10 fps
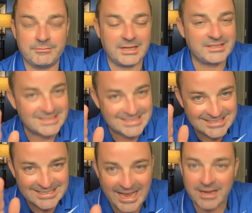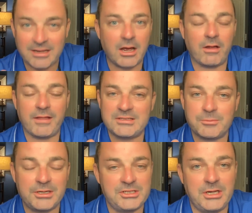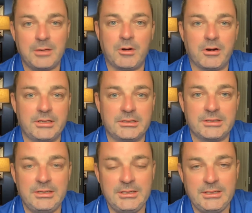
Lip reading: That's that's what a GMR is.